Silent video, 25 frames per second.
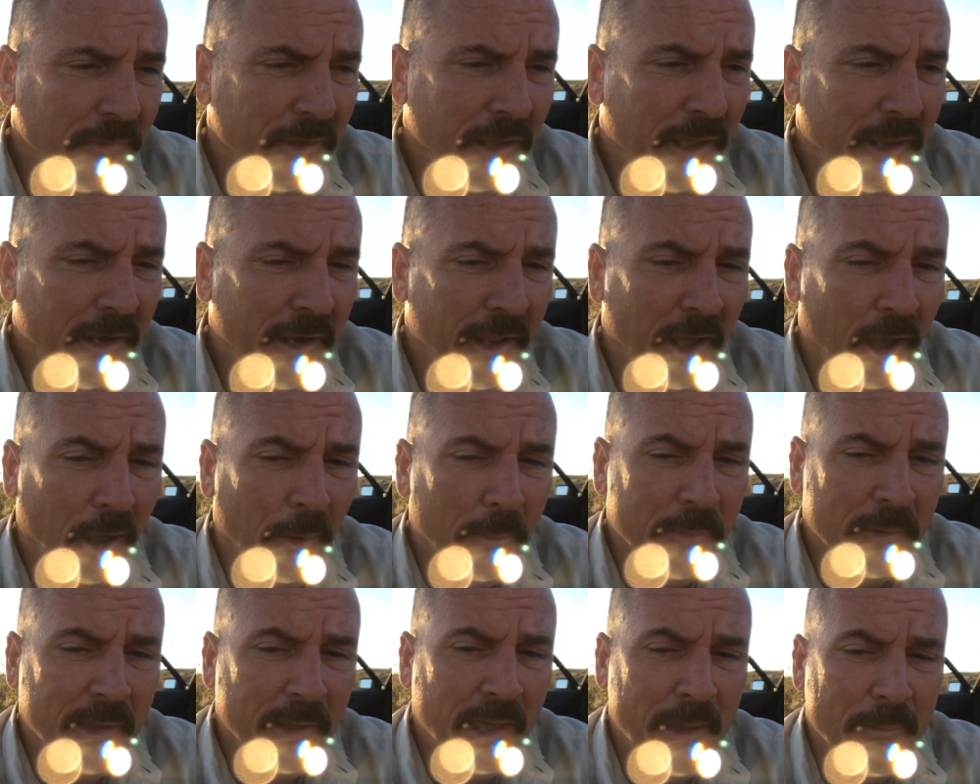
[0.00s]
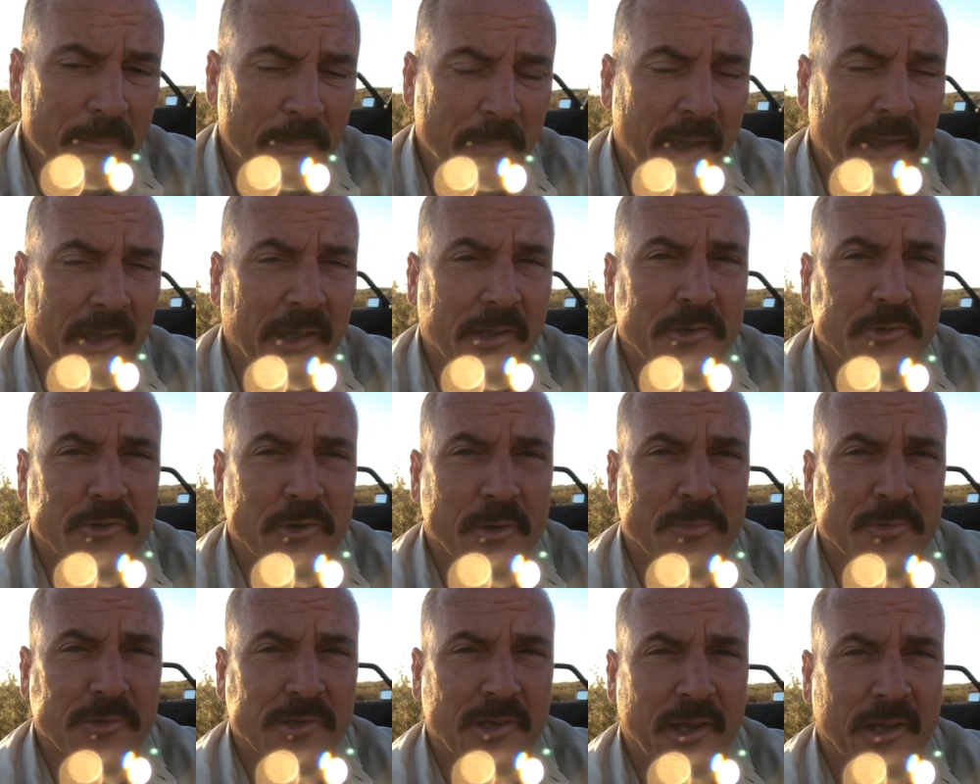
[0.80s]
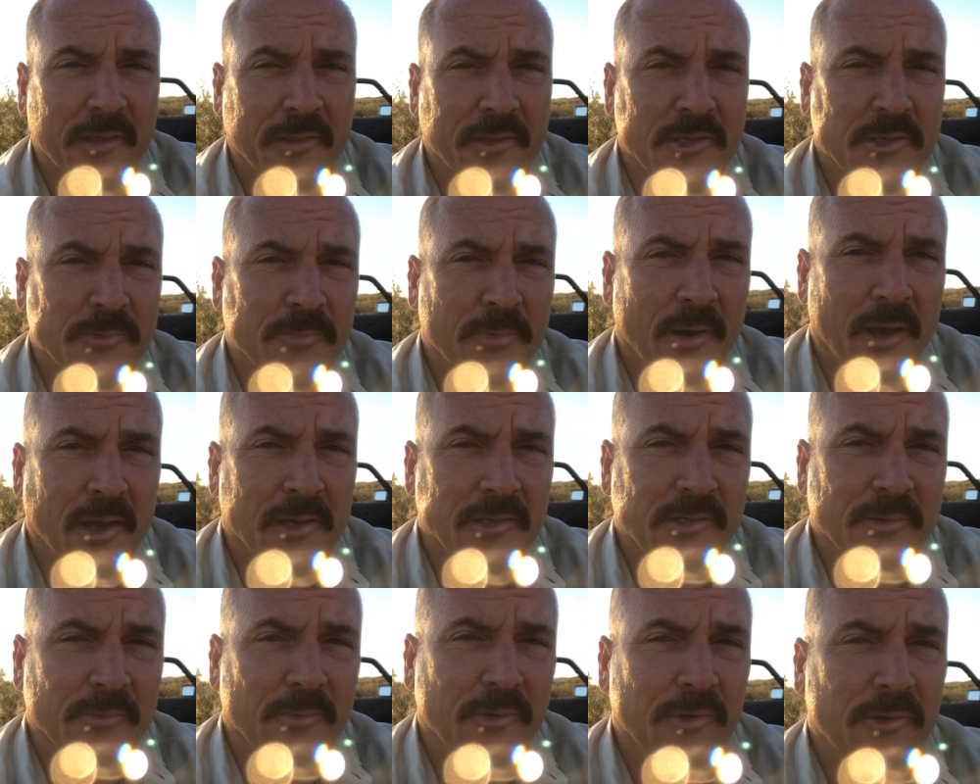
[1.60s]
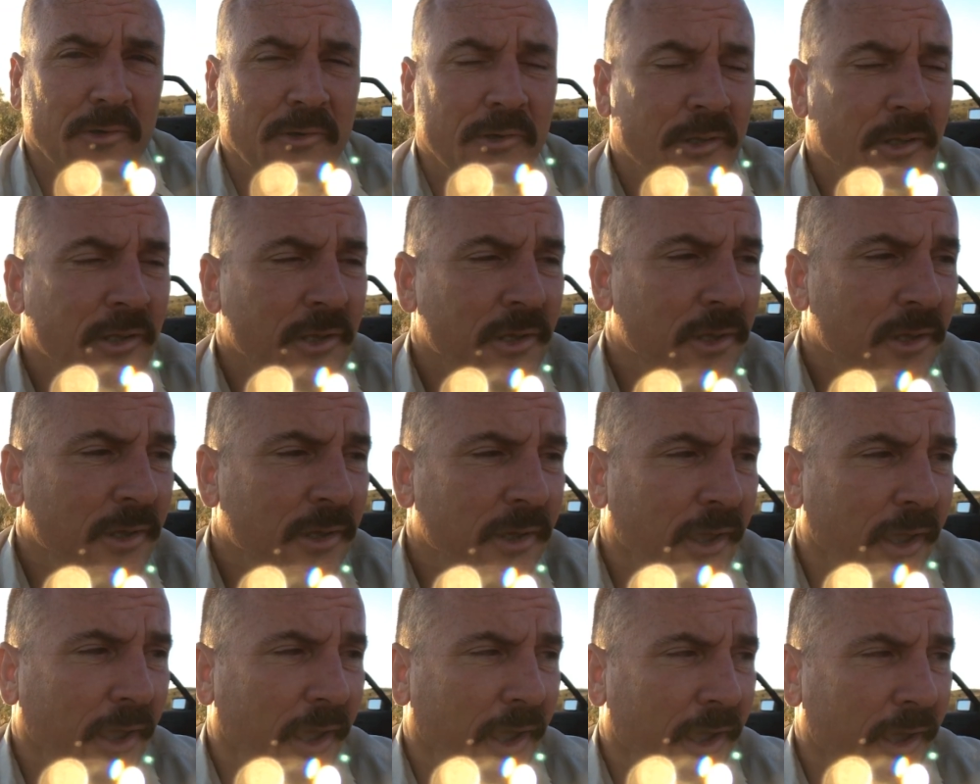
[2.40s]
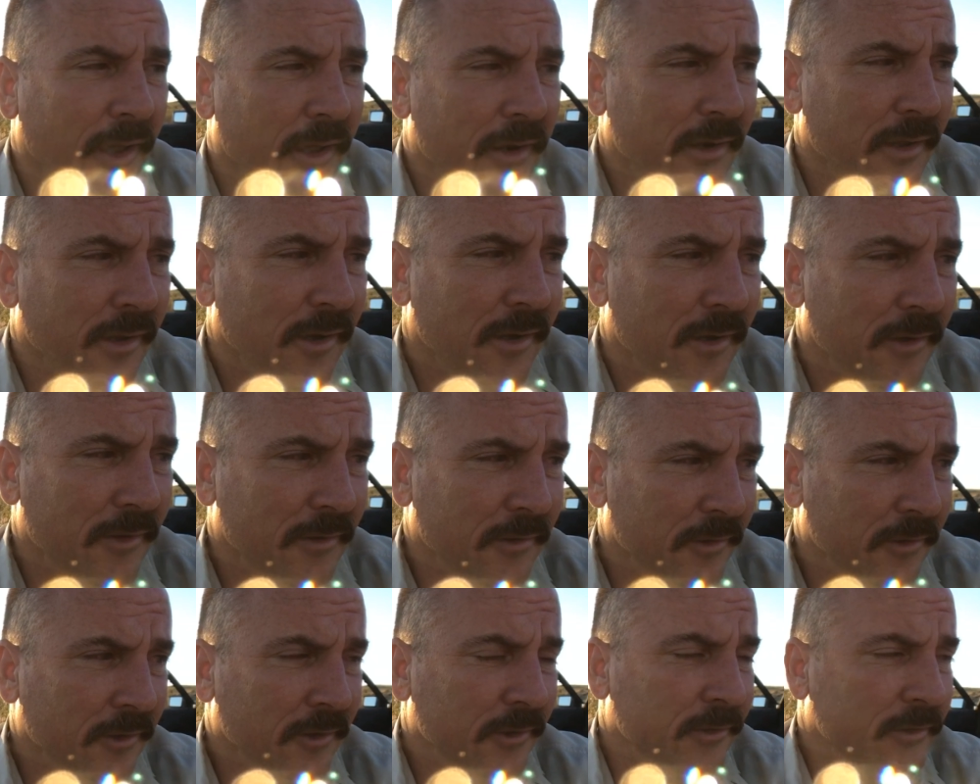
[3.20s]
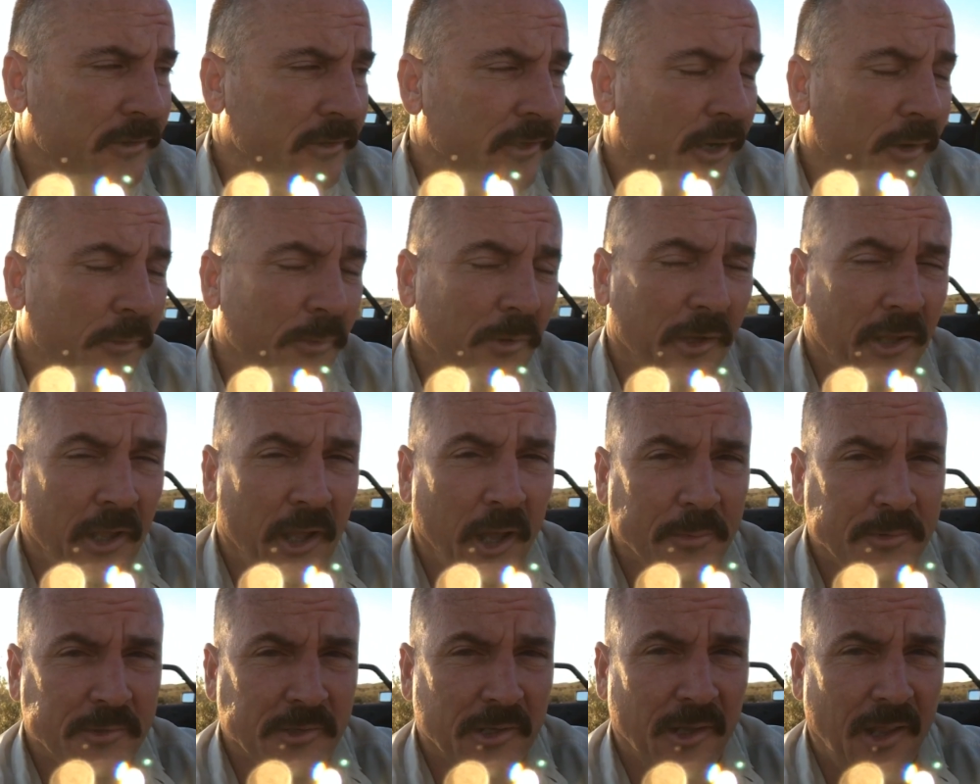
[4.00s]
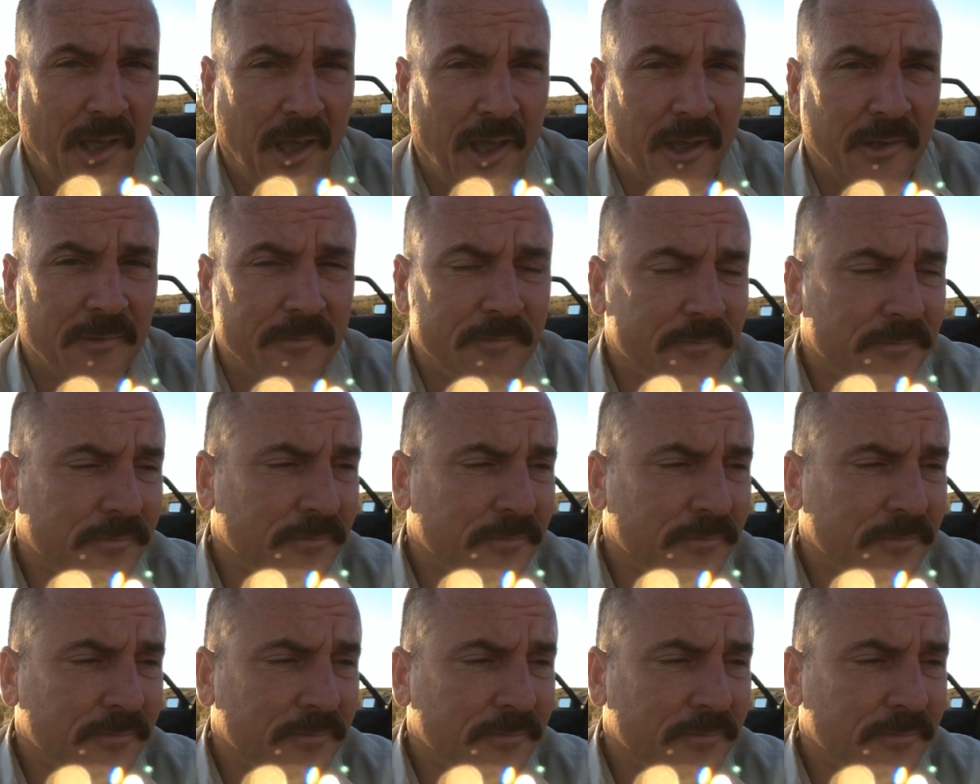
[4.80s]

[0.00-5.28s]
and help keep making trips like this possible. And it really helps a lot.